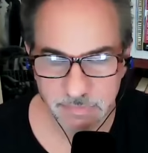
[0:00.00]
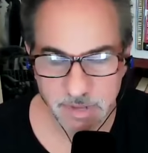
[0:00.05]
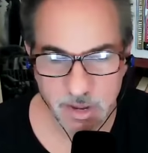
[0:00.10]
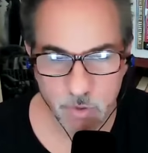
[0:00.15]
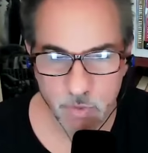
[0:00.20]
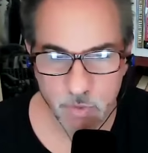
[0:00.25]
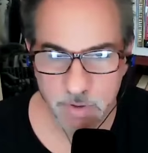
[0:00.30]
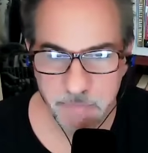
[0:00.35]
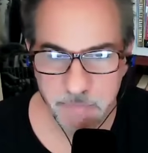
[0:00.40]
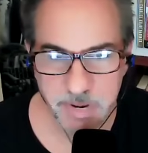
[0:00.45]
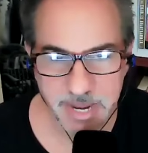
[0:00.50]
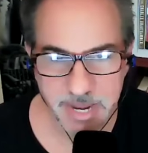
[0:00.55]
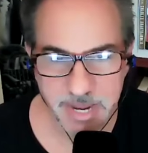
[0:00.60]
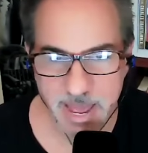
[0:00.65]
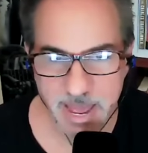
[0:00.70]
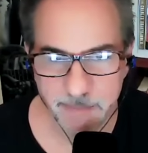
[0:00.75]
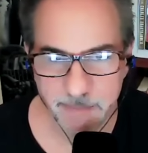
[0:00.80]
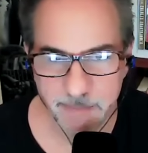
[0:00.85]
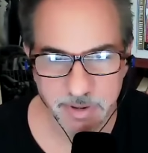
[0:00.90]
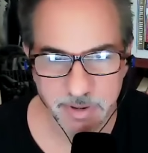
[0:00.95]
It would be
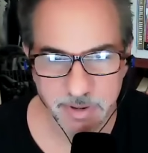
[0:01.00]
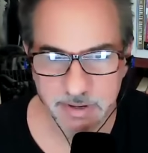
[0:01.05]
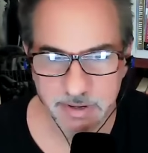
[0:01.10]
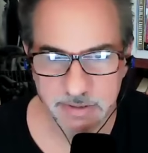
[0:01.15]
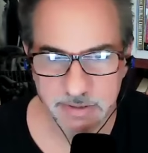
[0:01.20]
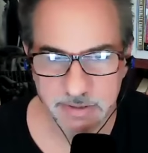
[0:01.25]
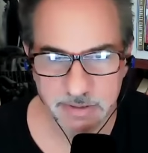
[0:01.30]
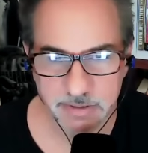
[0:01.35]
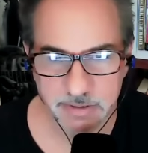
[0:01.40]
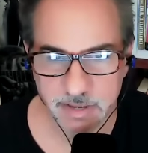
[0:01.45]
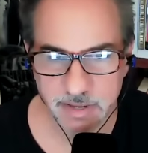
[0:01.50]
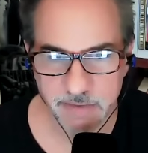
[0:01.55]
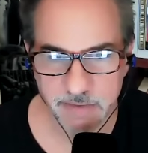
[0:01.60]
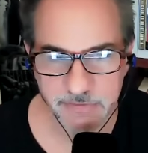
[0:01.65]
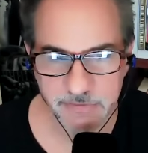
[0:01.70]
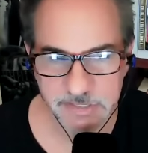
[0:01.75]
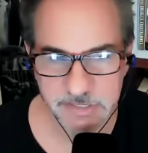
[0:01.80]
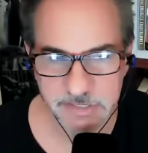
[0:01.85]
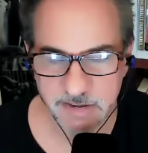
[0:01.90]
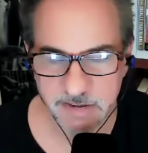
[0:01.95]
epic if
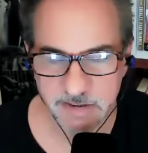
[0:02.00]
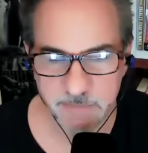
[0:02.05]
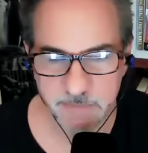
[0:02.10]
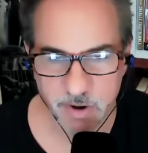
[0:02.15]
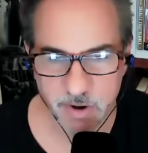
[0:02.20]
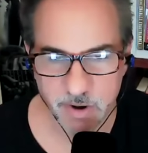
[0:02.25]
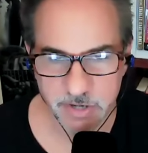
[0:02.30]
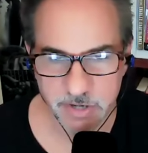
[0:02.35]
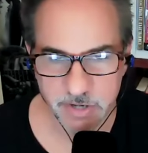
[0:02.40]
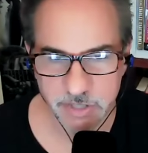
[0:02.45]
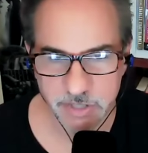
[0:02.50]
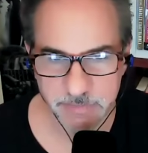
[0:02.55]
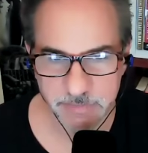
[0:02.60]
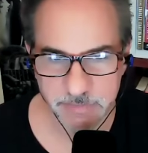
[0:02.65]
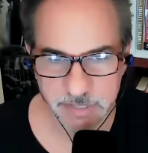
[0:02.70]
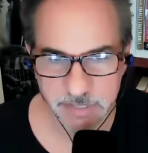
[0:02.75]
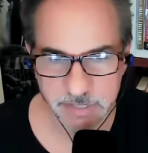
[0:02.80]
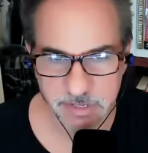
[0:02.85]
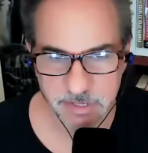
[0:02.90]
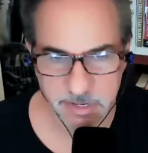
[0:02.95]
Steve Perry jumped
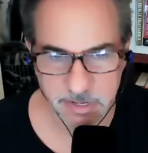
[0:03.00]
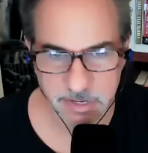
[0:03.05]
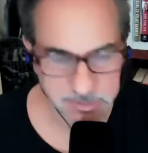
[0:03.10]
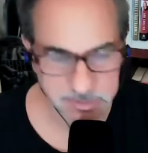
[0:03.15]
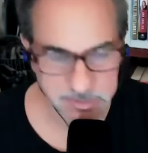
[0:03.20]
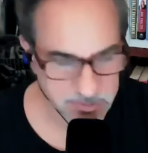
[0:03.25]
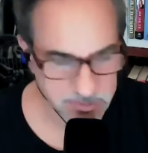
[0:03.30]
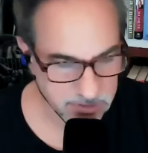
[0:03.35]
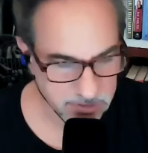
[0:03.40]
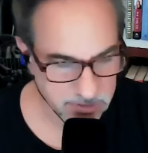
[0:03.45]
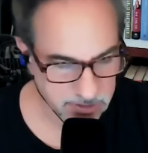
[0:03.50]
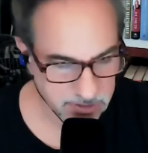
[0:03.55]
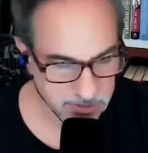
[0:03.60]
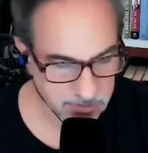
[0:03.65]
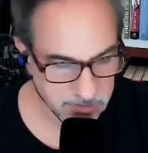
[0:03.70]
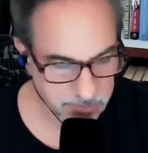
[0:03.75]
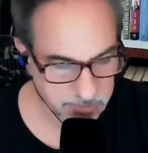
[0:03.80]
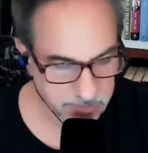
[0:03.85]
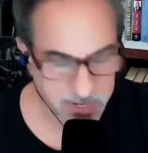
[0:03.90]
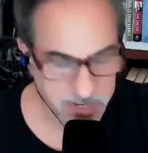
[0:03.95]
into this
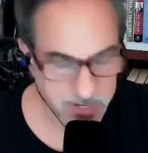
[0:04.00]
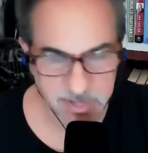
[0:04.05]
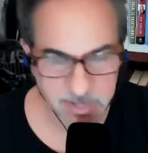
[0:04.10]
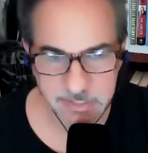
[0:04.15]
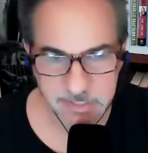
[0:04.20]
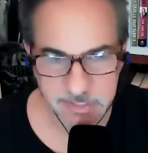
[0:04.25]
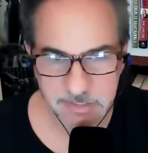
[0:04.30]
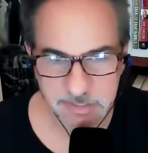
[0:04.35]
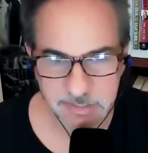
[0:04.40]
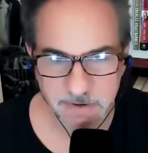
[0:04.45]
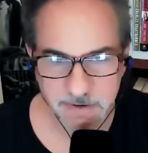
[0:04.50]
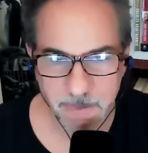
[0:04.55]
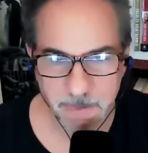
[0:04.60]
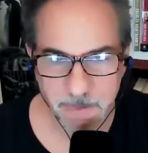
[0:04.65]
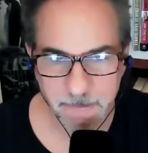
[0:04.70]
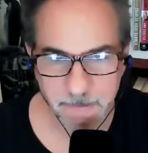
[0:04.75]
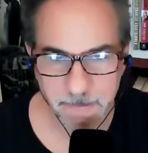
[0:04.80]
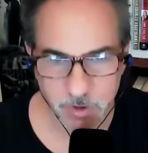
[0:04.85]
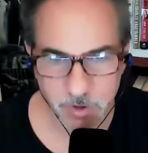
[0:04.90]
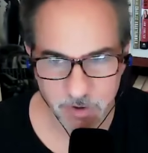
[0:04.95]
because,
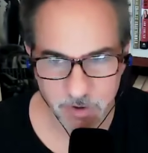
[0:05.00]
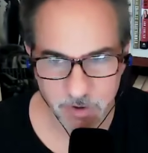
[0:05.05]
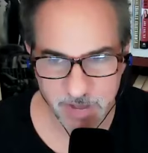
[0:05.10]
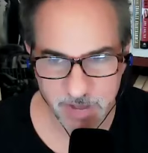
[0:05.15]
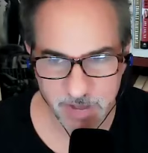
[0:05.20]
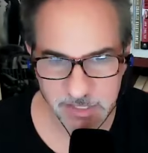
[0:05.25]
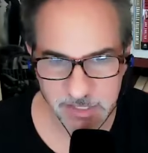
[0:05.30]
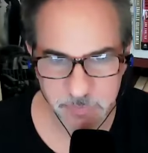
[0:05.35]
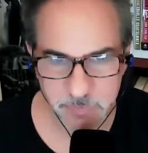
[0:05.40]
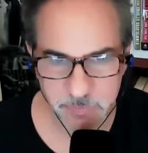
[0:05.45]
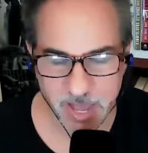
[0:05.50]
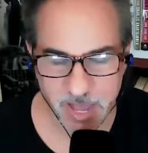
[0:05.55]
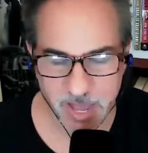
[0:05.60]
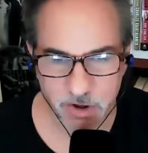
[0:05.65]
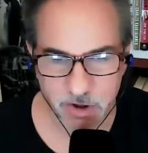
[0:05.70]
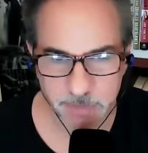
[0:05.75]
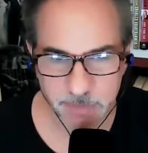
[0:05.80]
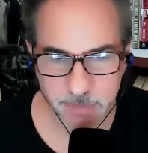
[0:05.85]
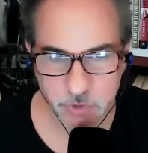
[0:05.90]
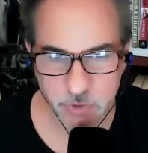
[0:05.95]
you know, you've got this
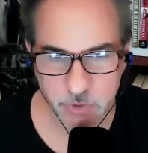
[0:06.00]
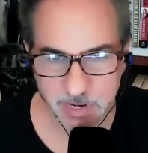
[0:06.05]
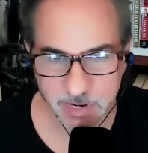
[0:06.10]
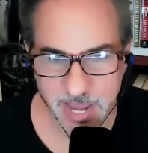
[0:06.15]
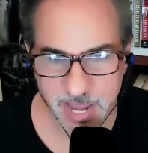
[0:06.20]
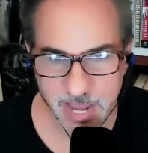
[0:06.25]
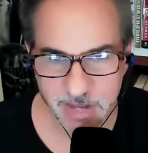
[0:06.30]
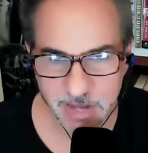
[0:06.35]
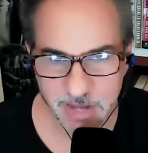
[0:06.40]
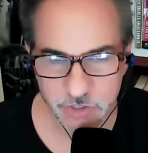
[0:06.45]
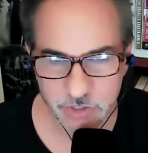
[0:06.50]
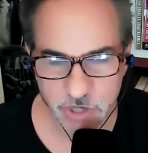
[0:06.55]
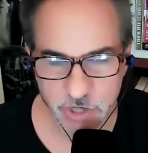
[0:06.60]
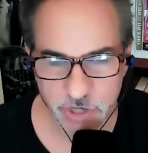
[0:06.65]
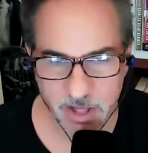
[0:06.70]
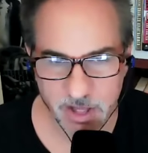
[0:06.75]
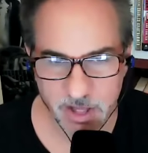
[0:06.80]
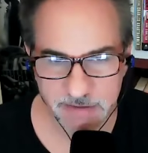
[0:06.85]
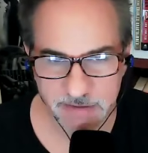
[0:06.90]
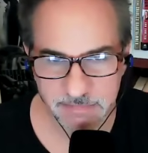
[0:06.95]
battle between Kane and
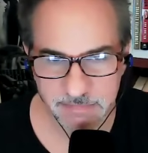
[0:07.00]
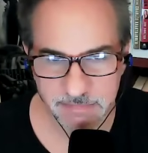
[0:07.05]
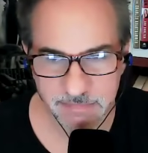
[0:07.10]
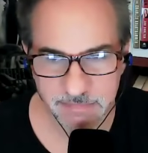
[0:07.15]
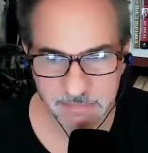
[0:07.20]
Sean.